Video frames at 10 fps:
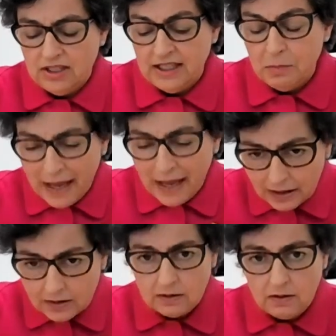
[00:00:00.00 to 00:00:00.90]

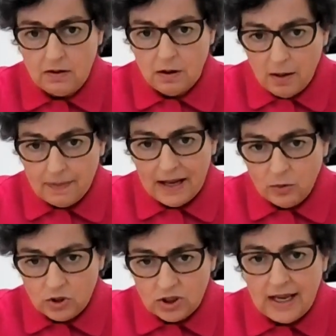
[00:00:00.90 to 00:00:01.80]
debate
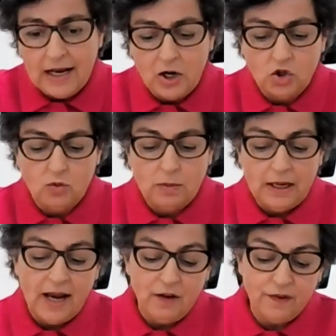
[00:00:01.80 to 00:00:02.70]
about
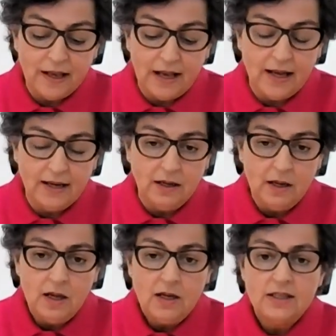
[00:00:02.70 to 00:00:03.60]
enlargement. And if I can
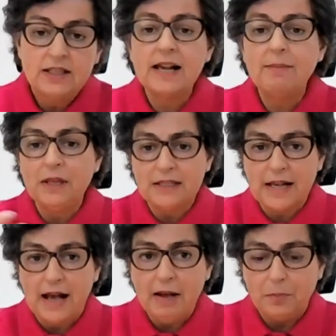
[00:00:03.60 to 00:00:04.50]
sum
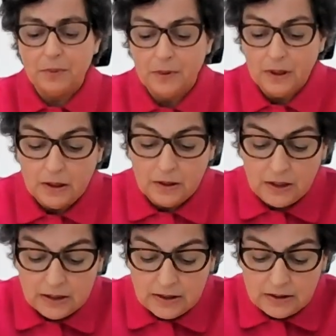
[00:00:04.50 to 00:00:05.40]
this up,
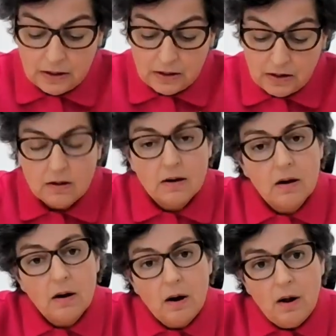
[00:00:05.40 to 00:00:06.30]
this
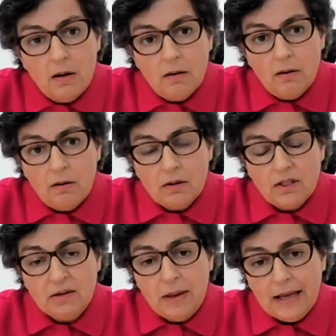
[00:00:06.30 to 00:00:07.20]

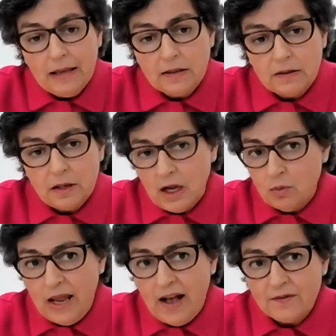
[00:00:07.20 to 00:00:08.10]
debate that
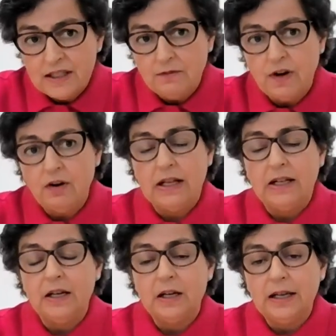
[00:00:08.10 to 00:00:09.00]
we have seen very
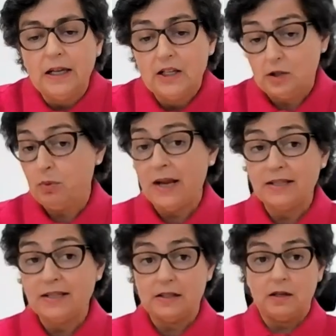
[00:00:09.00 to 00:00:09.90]
clearly
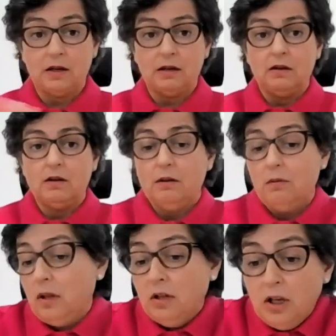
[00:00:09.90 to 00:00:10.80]
expressed
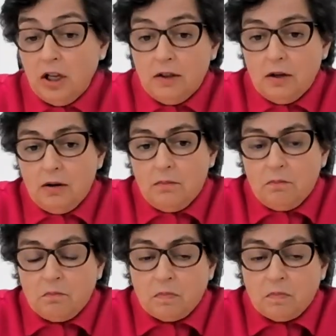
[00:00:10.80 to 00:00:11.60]
in the